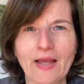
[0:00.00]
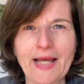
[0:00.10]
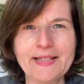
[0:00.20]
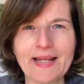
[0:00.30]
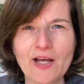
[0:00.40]

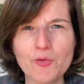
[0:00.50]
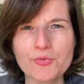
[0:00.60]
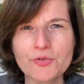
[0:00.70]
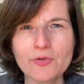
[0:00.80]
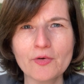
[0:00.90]
And it
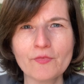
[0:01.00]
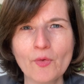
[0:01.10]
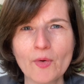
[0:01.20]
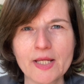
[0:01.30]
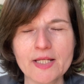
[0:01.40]
helps you
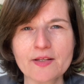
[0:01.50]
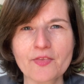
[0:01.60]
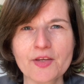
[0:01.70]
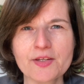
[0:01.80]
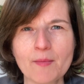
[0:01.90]
avoid
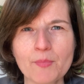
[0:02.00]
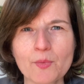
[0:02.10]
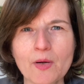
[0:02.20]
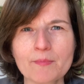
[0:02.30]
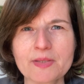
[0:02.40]
the number
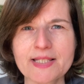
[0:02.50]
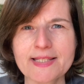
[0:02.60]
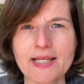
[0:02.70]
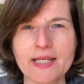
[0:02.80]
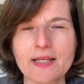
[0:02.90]
one
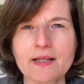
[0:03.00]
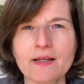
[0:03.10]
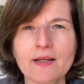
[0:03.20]
mistake